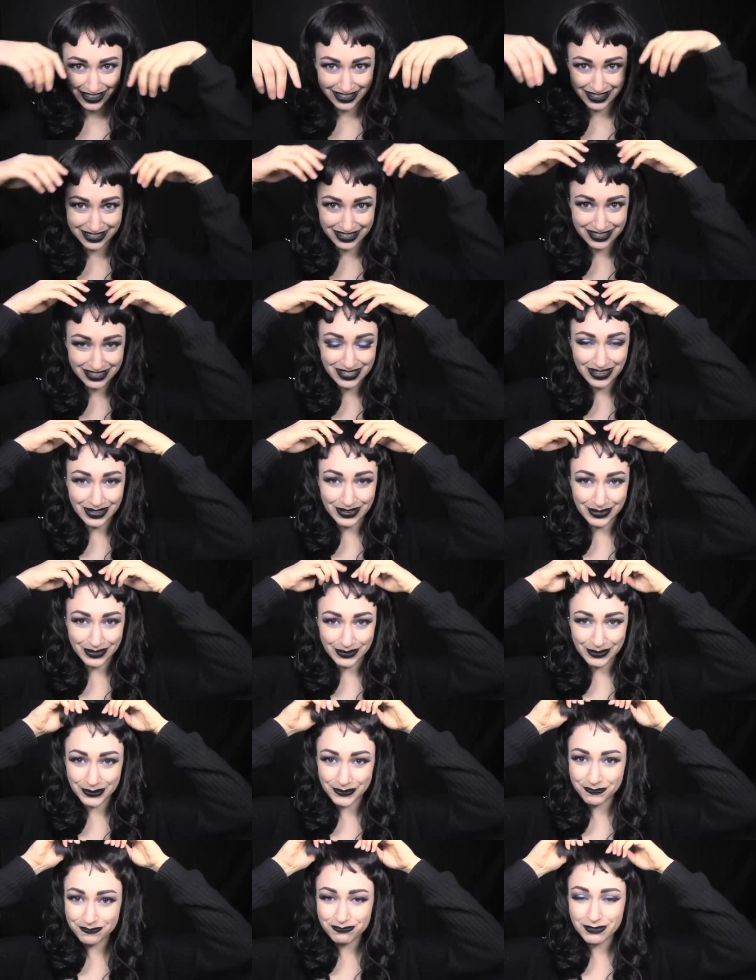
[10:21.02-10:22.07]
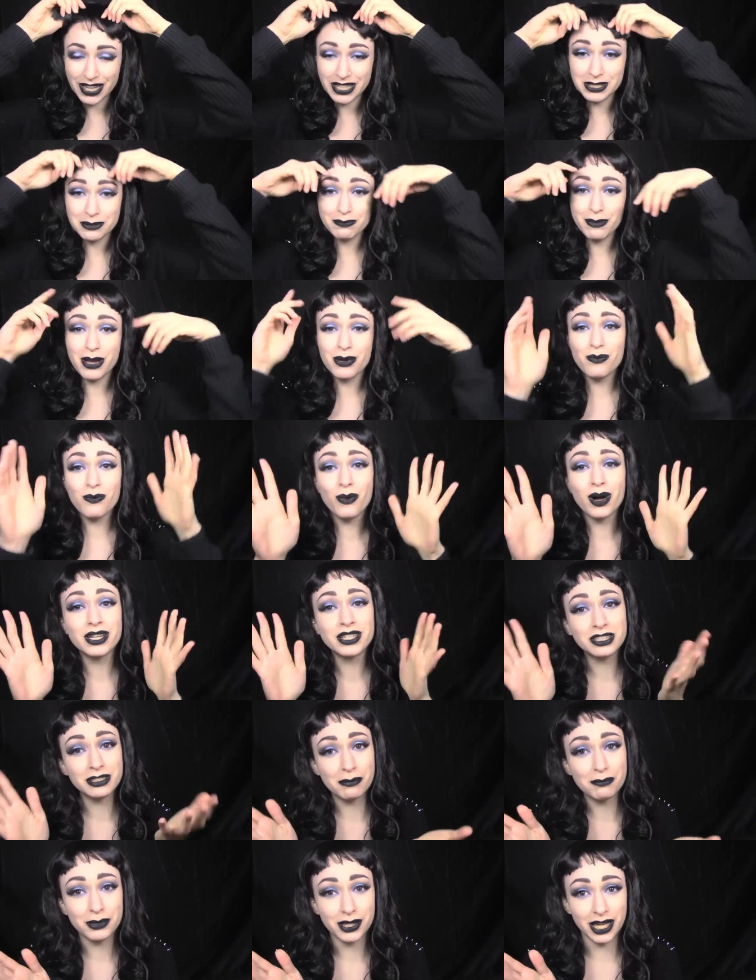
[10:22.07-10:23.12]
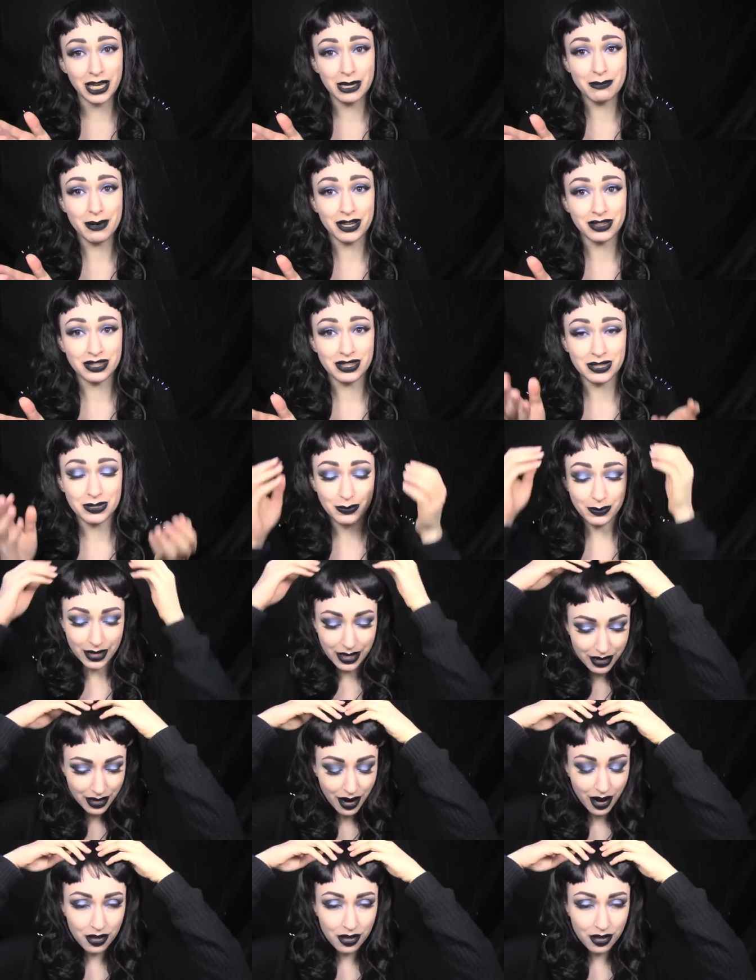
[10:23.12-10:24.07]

So that's my one complaint about this wig.